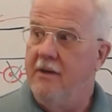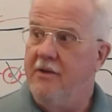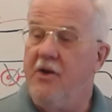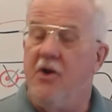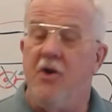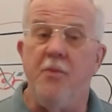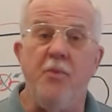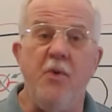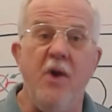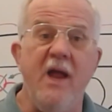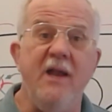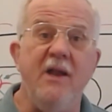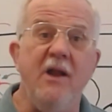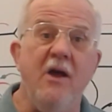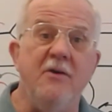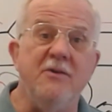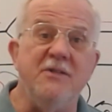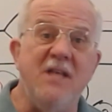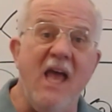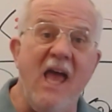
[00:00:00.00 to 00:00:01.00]
Your brain
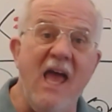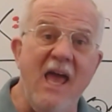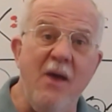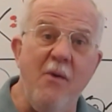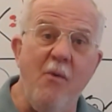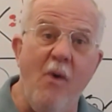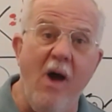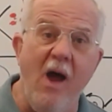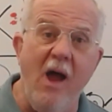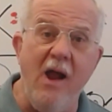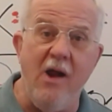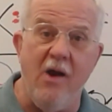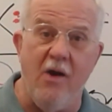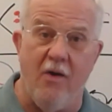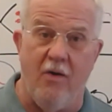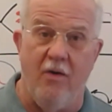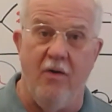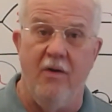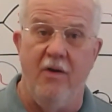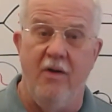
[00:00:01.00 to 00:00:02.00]
goes
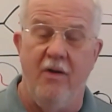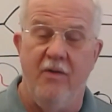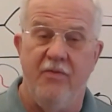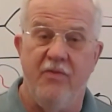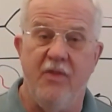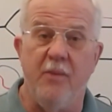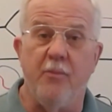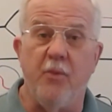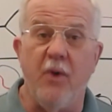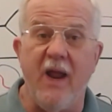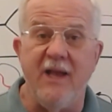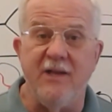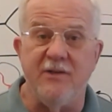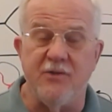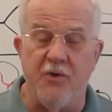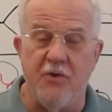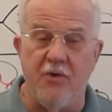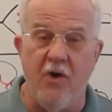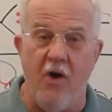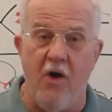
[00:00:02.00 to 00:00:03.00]
haywire. The
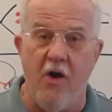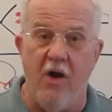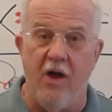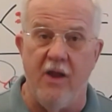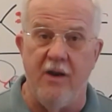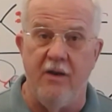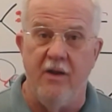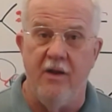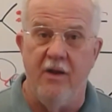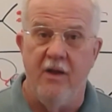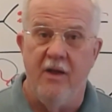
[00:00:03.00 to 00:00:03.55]
brakes are gone.